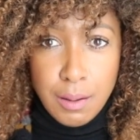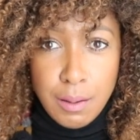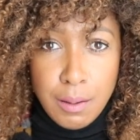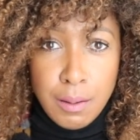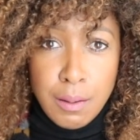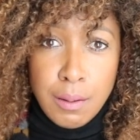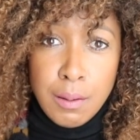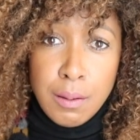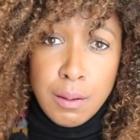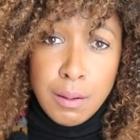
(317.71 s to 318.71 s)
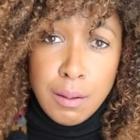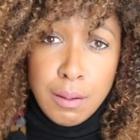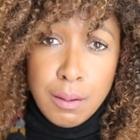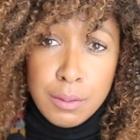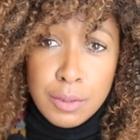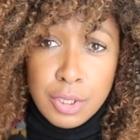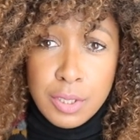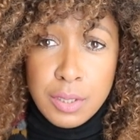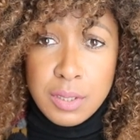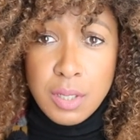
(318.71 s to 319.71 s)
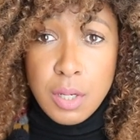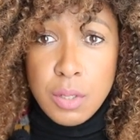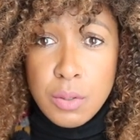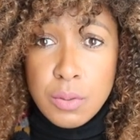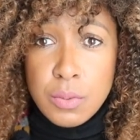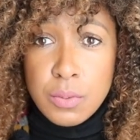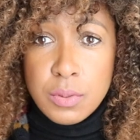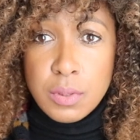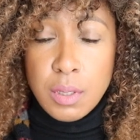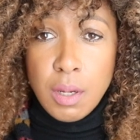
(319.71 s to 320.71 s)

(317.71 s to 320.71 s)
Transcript: Oh, look at those.